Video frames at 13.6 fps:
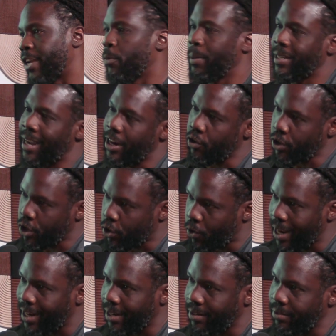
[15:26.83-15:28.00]
and you'll be so, tighter on your
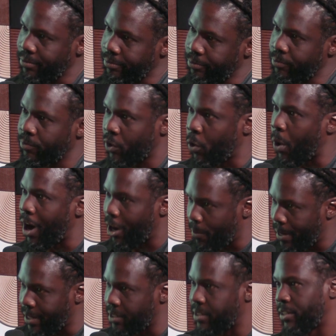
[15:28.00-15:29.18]
credit
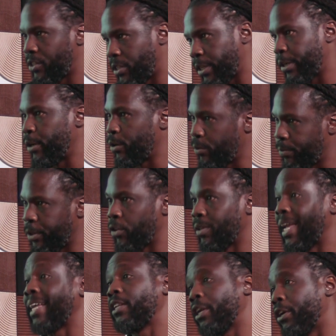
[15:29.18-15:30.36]
requirements, yeah. and so your
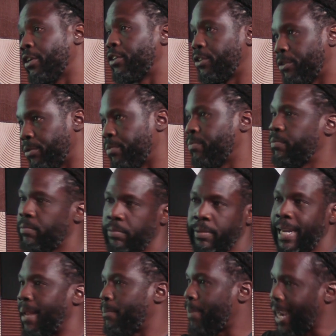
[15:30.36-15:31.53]
likelihood to
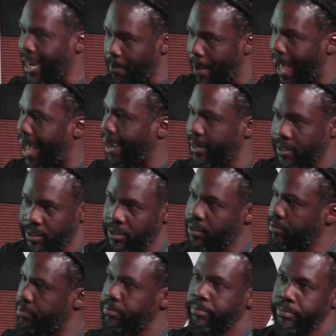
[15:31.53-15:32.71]
get paid back
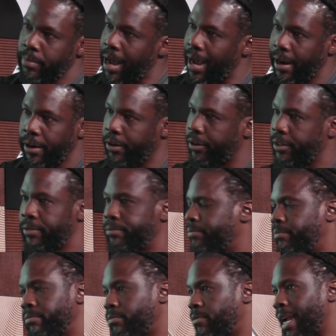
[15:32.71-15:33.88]
is higher. And, it's
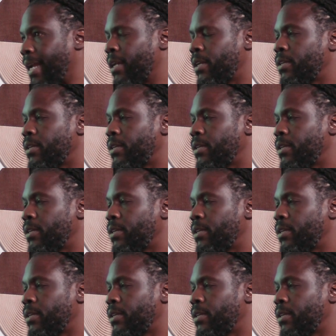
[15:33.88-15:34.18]
higher. Yeah. It's